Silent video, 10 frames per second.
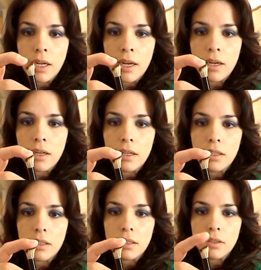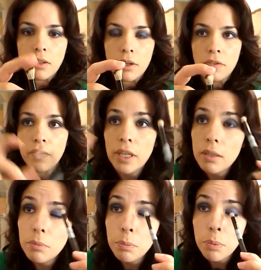Uh, so it
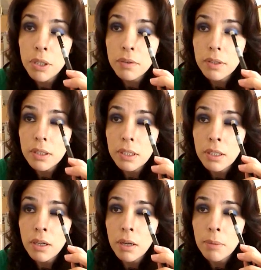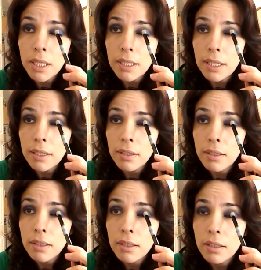fit perfectly on my lid,
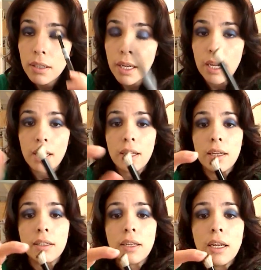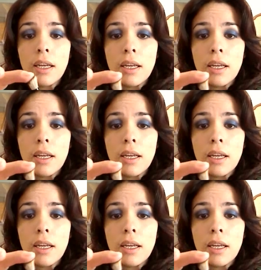and